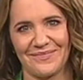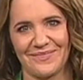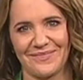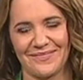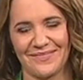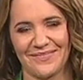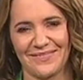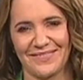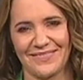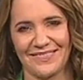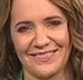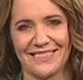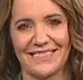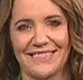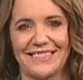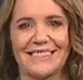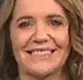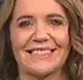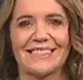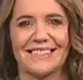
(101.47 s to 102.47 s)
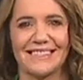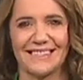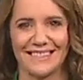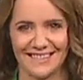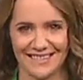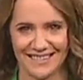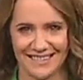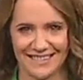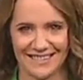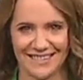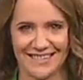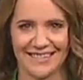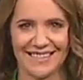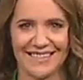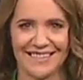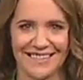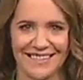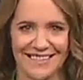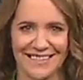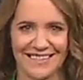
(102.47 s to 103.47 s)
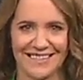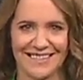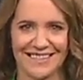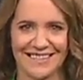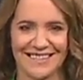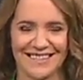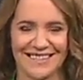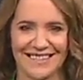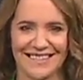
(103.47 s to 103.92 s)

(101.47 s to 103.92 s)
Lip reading: The person shown says nothing.